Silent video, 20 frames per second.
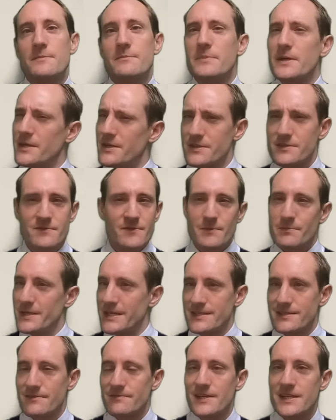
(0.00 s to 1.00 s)
because of a
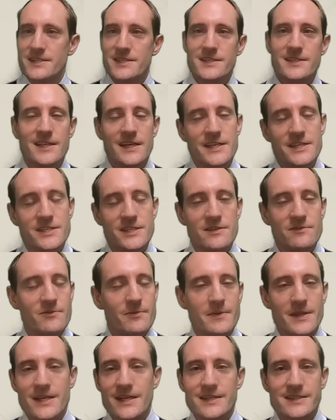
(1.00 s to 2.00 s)
piece of legislation
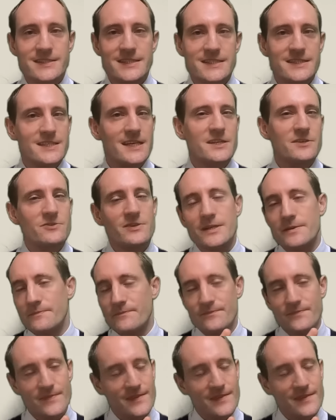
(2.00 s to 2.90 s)
from the 19th century.